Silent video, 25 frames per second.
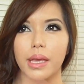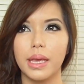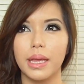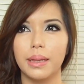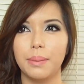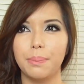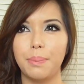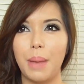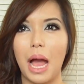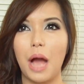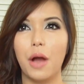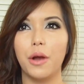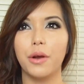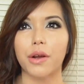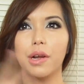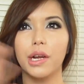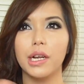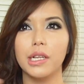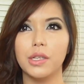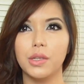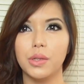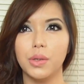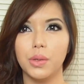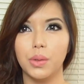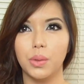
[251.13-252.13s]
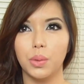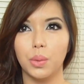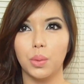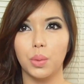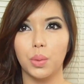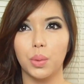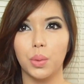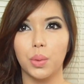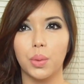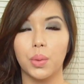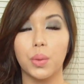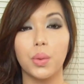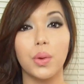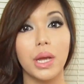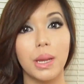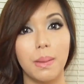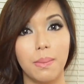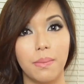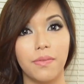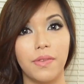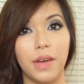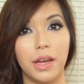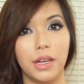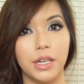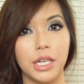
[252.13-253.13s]
powder to
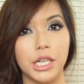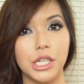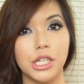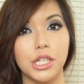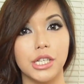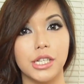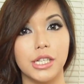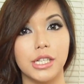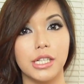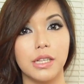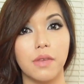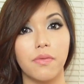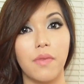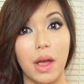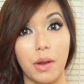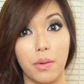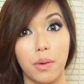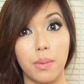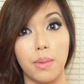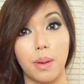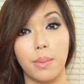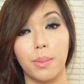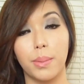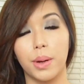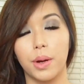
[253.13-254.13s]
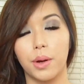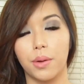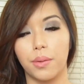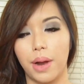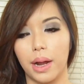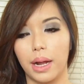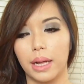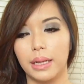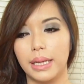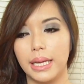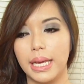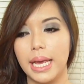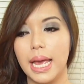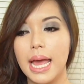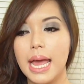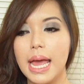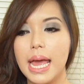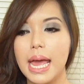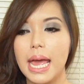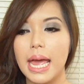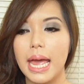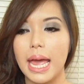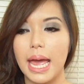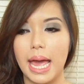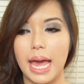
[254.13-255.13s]
cream foundations, if I remember correctly.
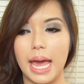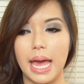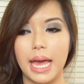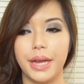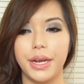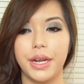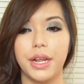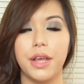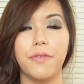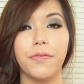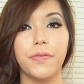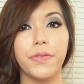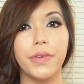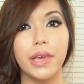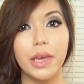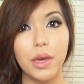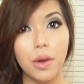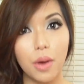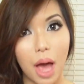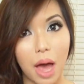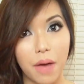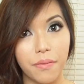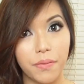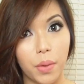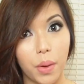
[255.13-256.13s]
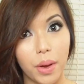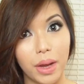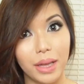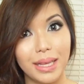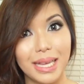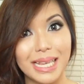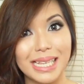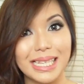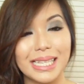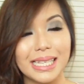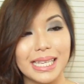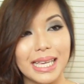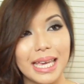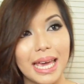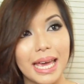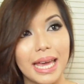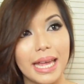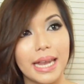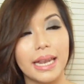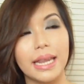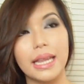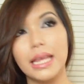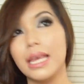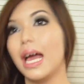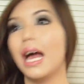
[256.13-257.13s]
And if you have oily
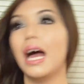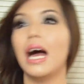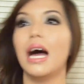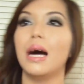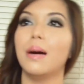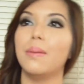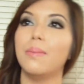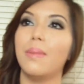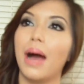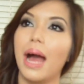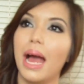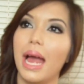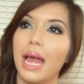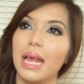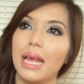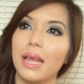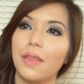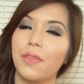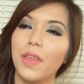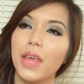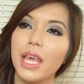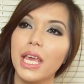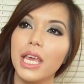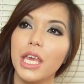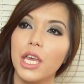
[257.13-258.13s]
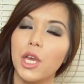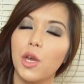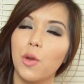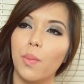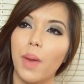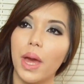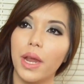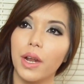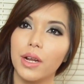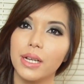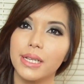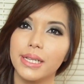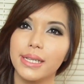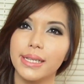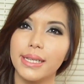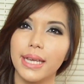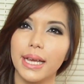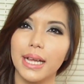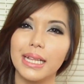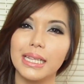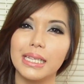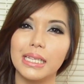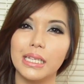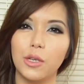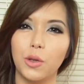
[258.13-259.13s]
skin, I think you better
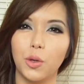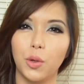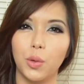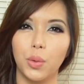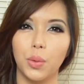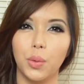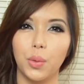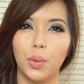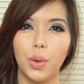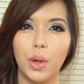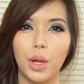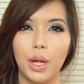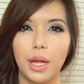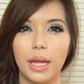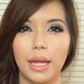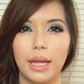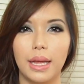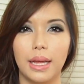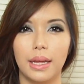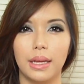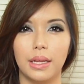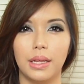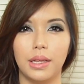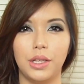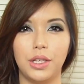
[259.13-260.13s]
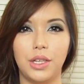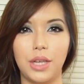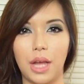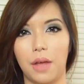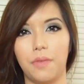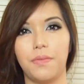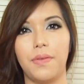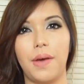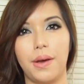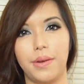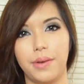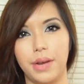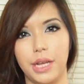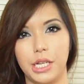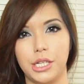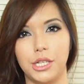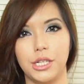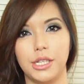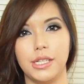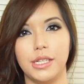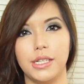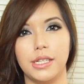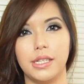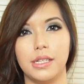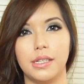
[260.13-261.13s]
stick to gel foundations.